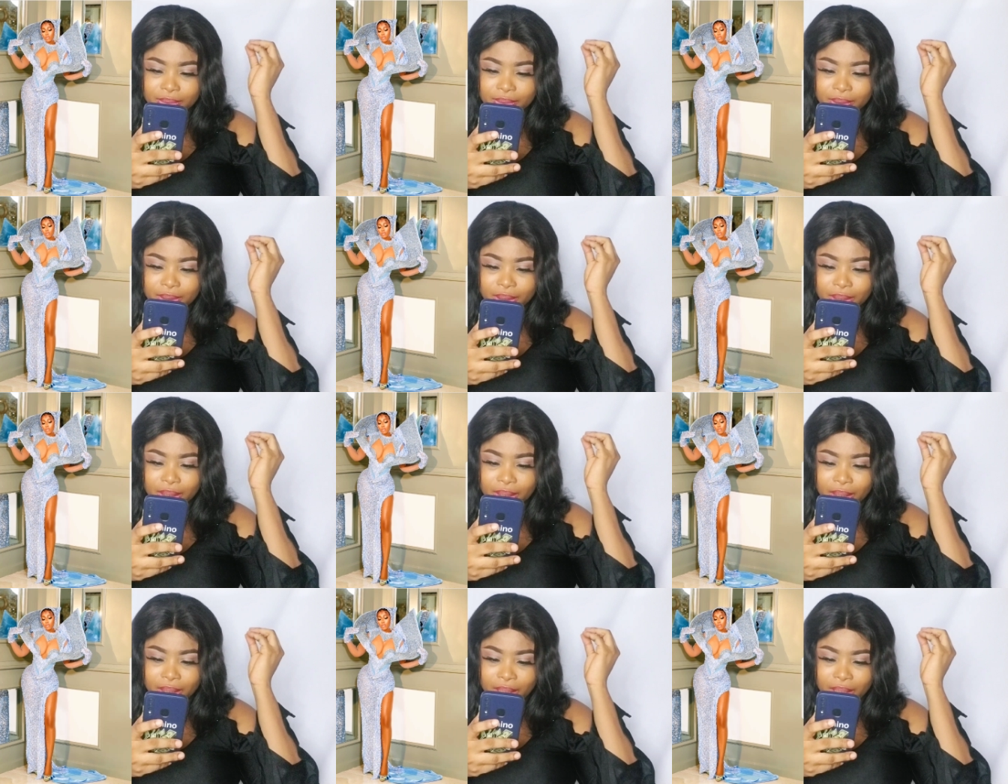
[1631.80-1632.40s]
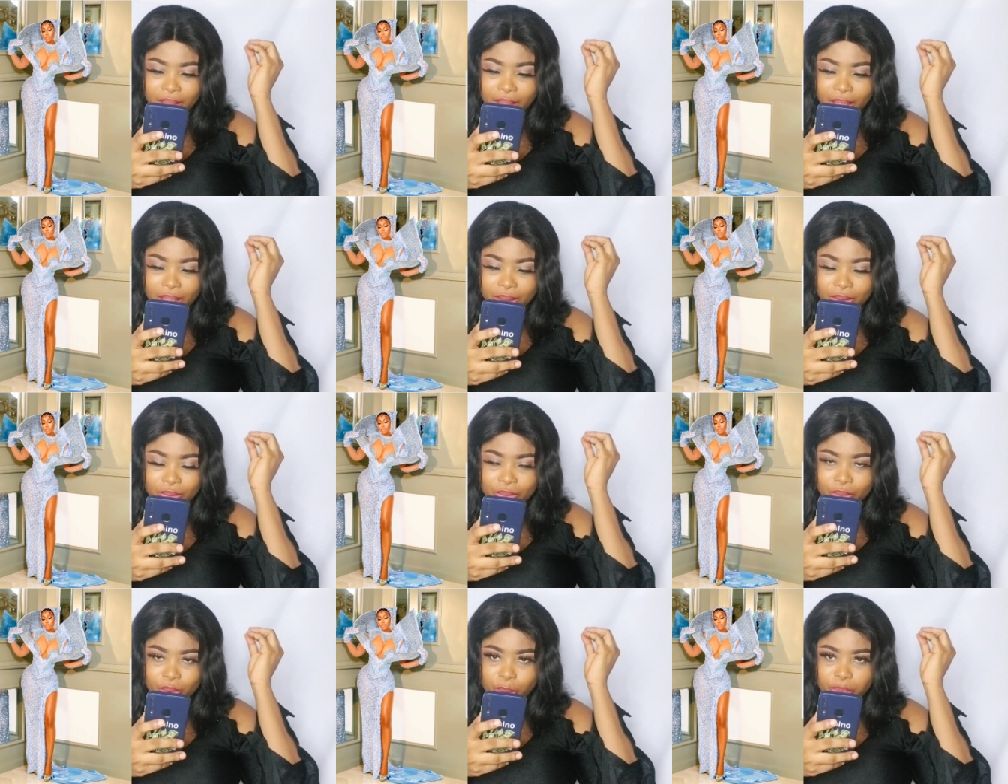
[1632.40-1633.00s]
okay, I
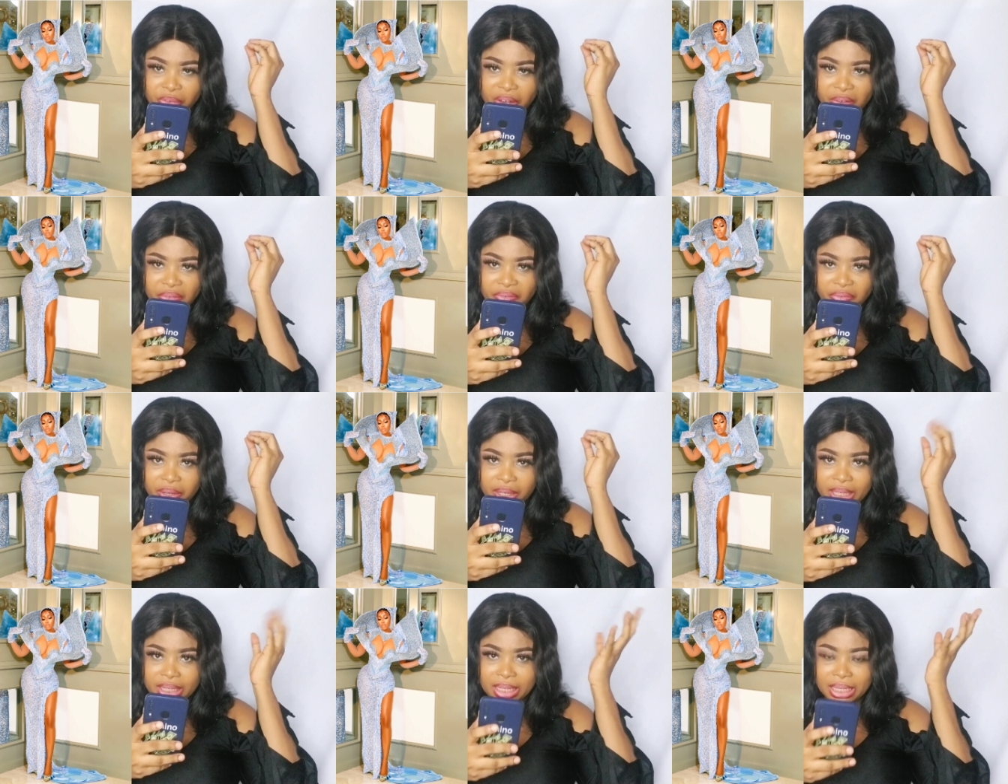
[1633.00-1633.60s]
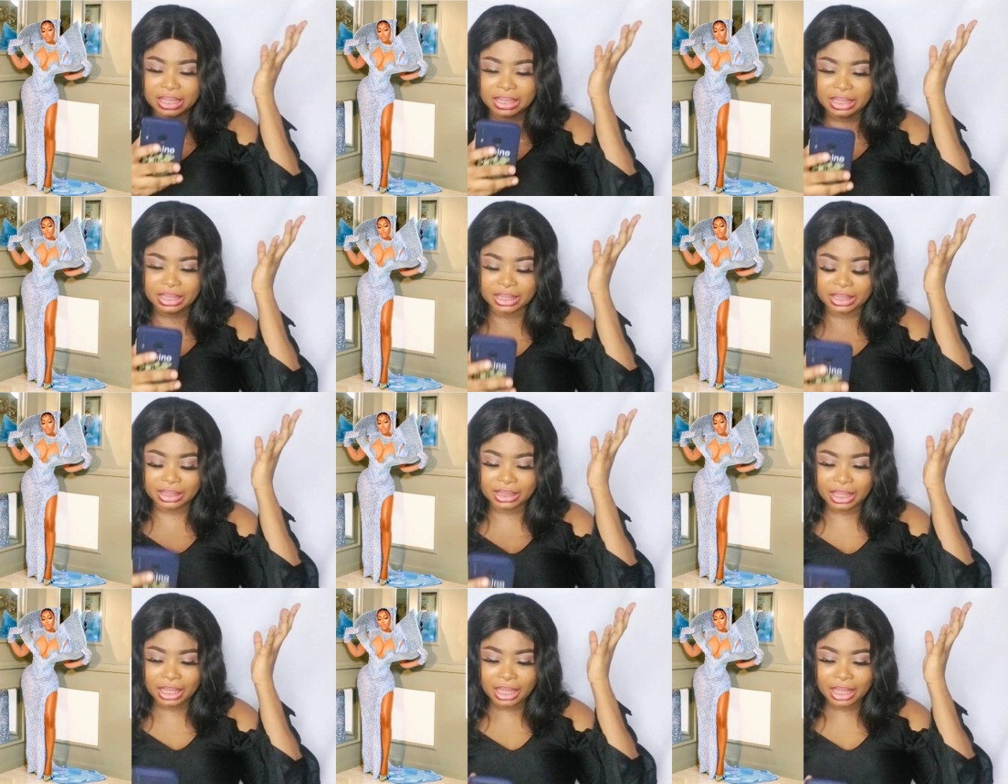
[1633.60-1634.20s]
don't know if I'm feeling that
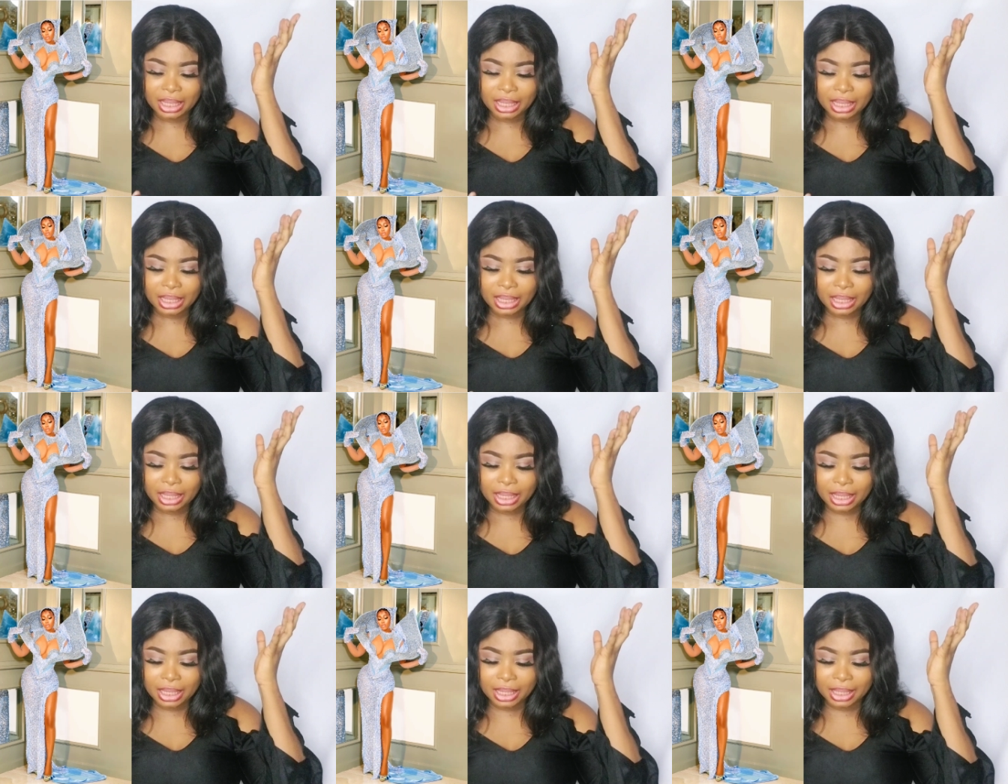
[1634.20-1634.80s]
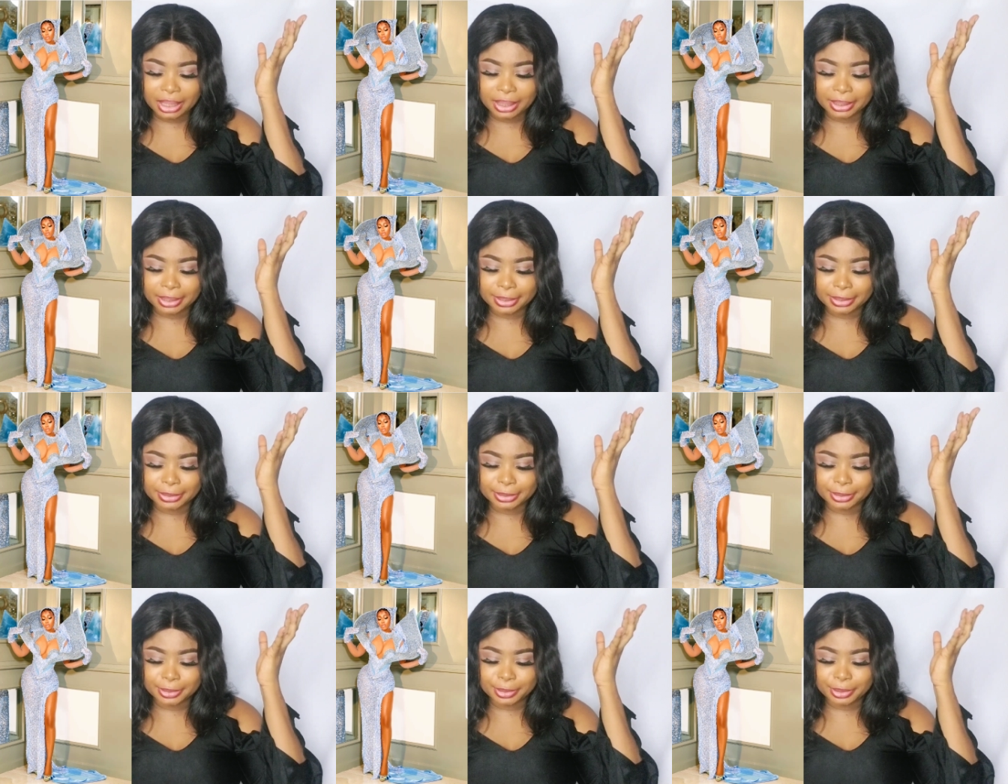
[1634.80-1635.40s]
thing
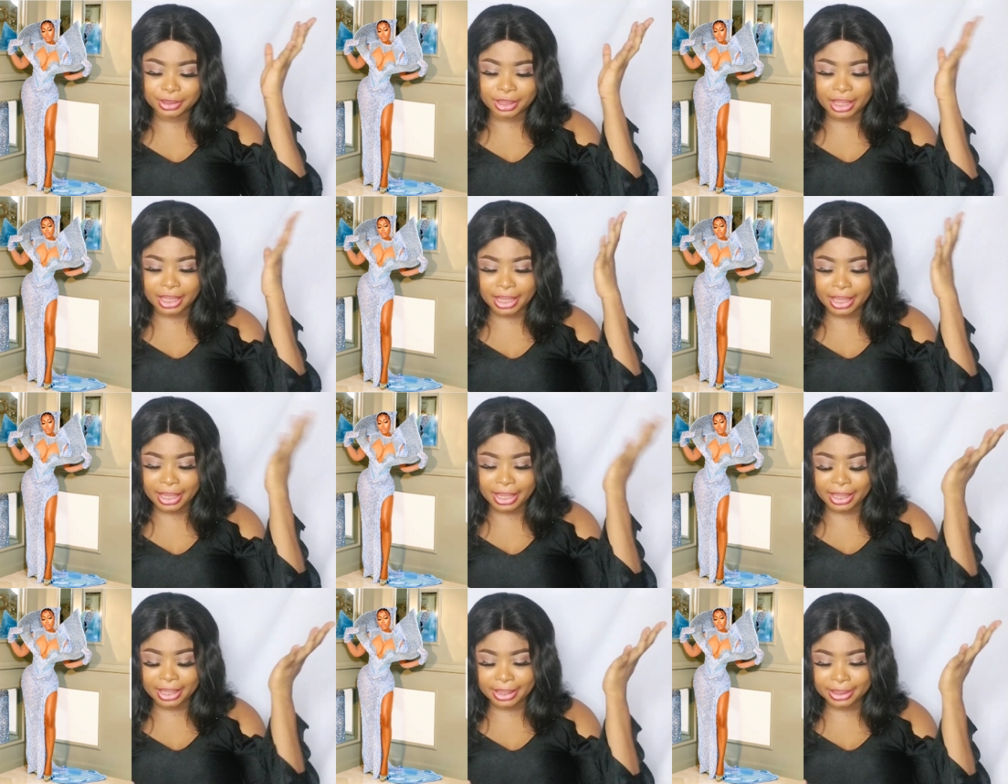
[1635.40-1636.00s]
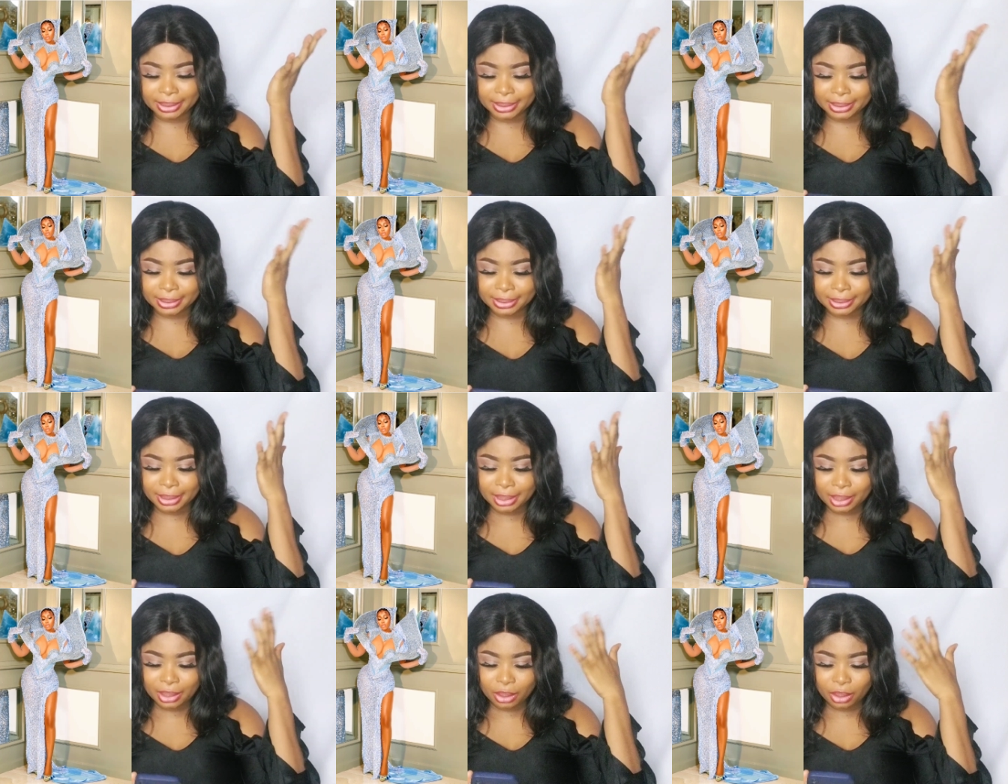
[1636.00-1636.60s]
uh, on her head
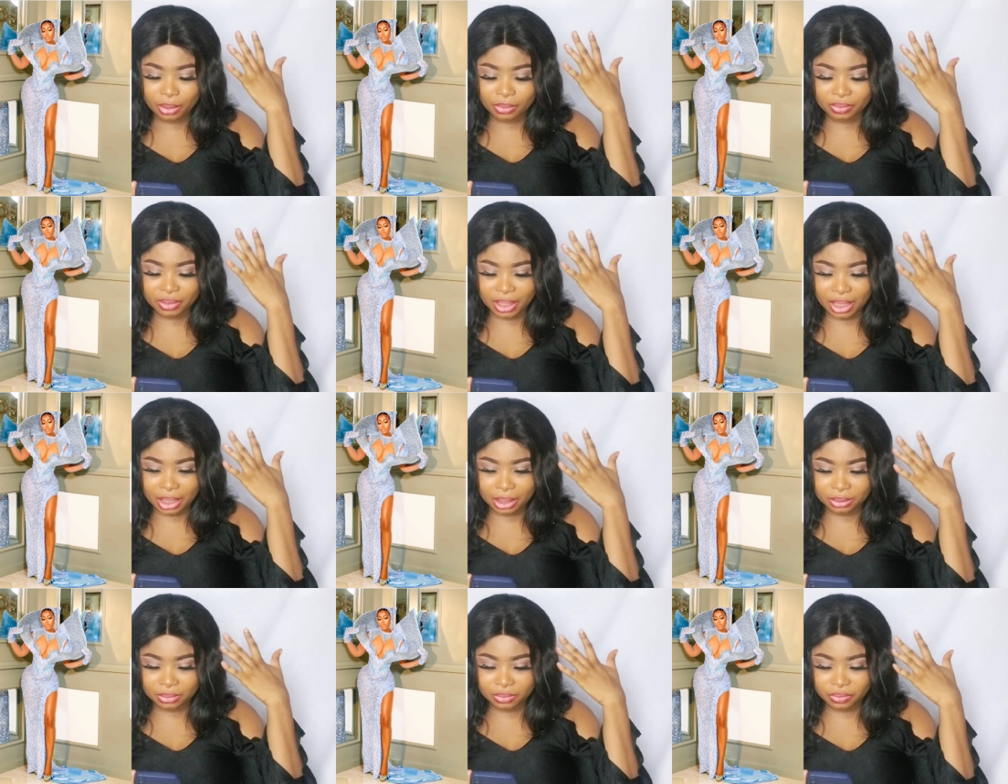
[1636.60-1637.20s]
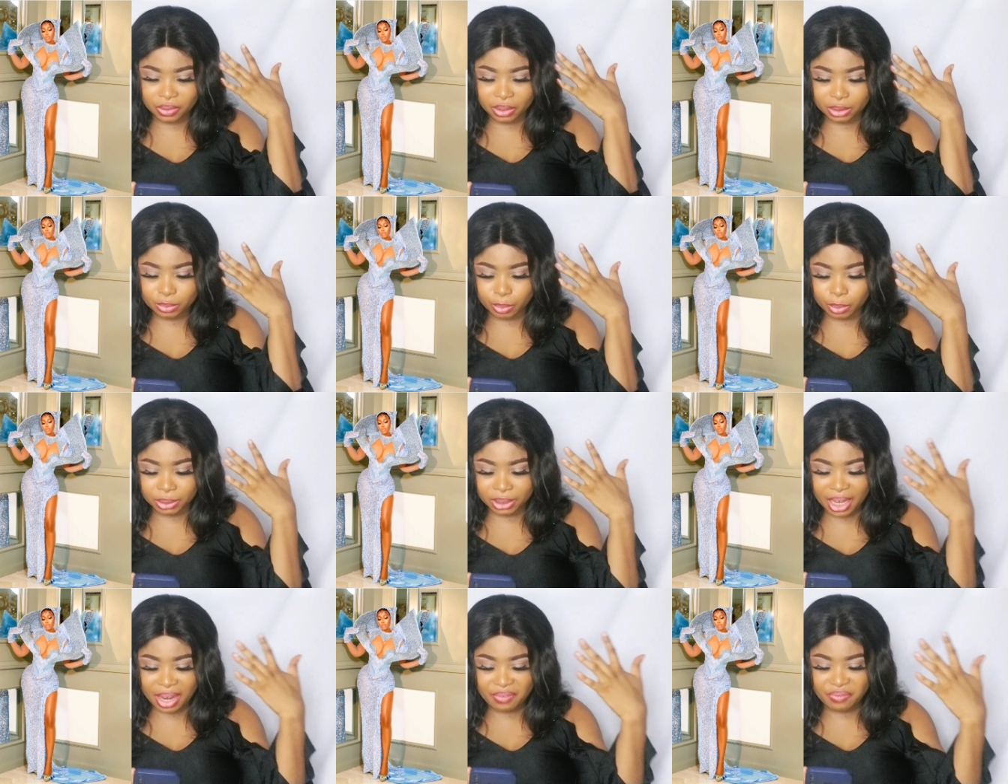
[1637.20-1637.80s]
of the outfit,
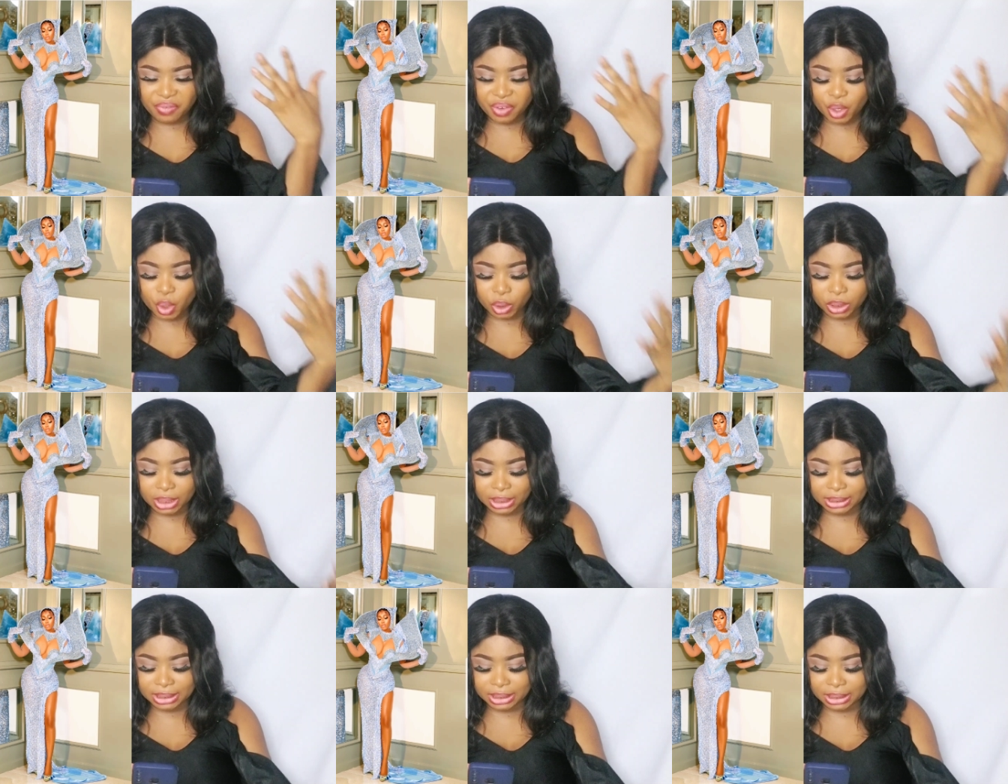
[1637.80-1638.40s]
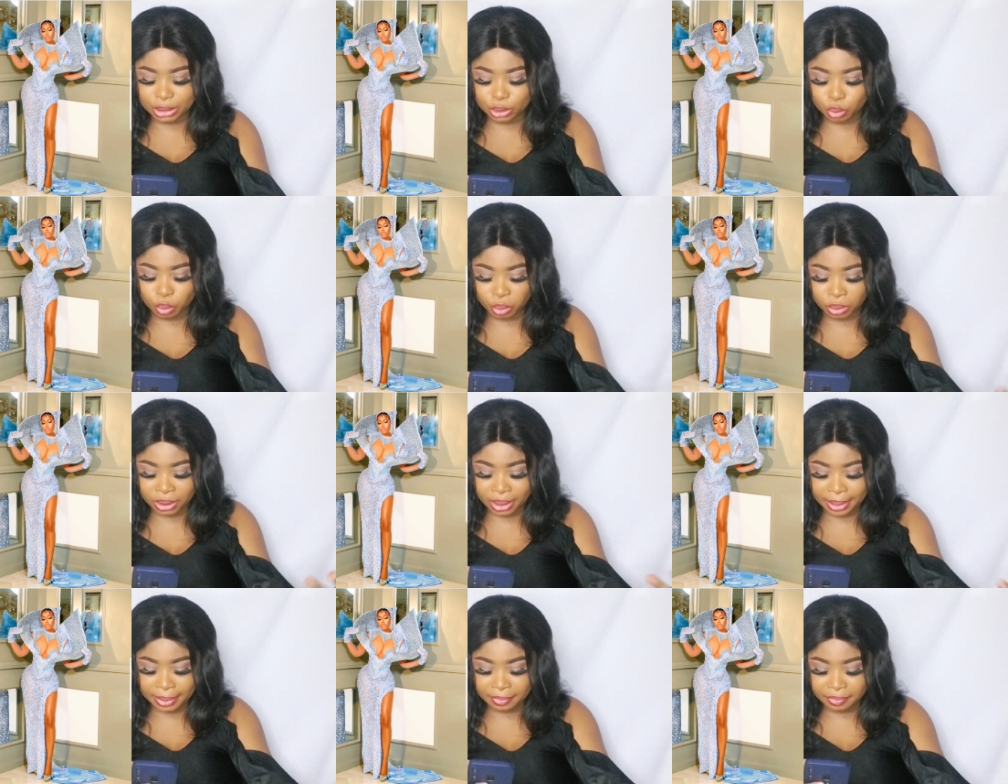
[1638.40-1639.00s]
but every other thing is to
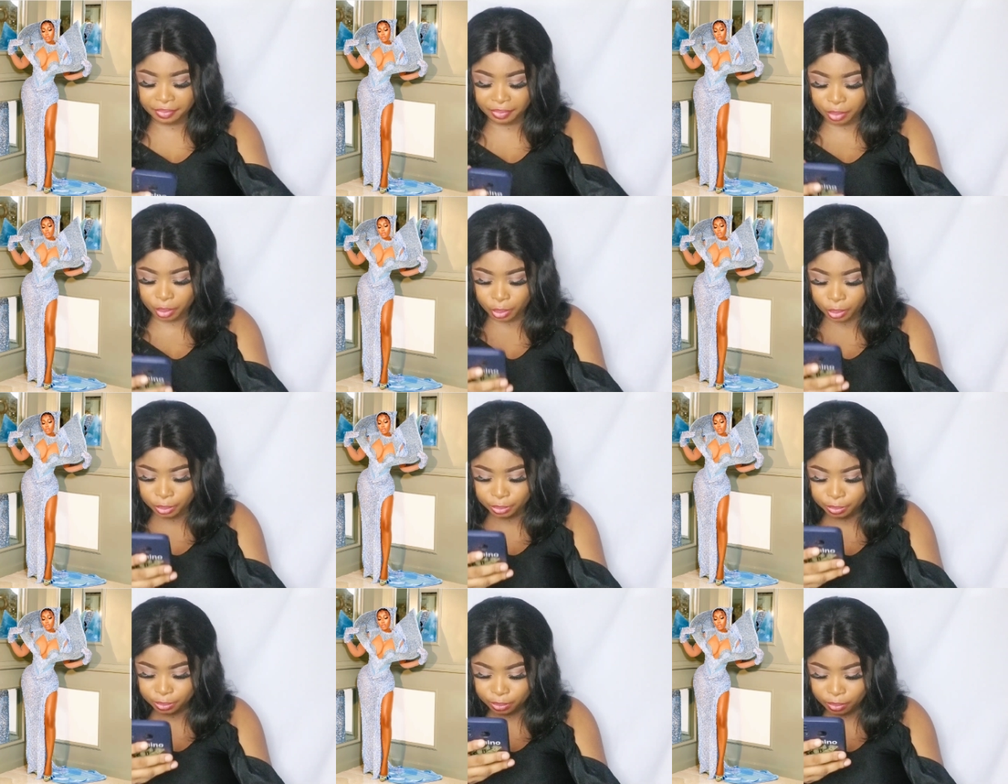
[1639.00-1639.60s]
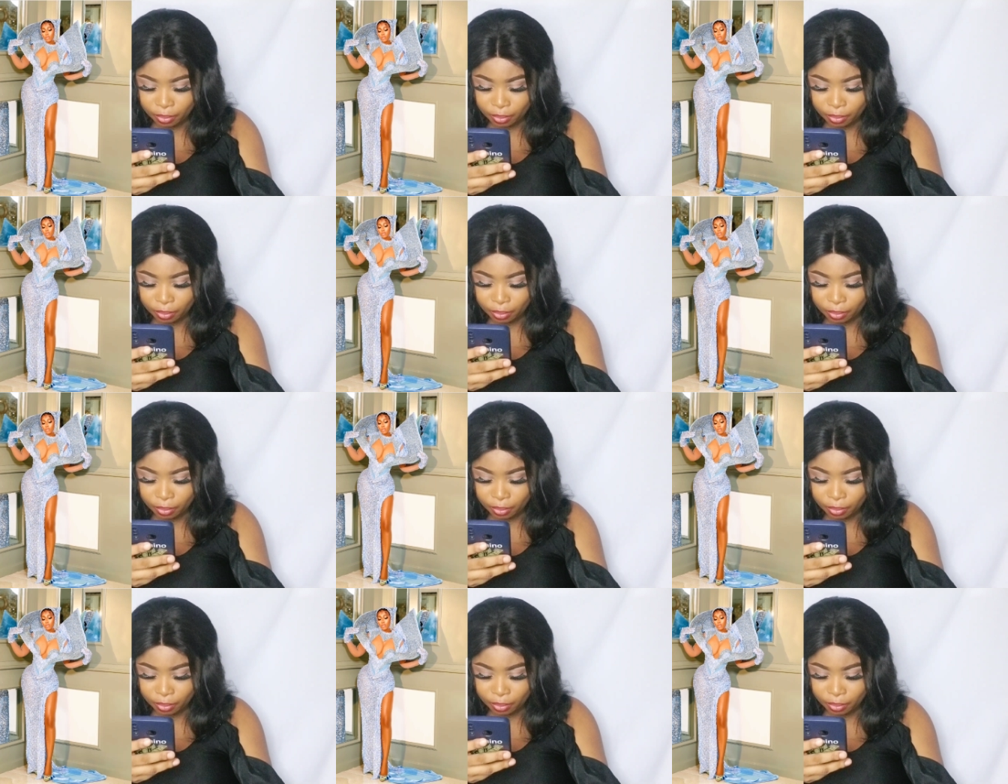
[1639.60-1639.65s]
die for.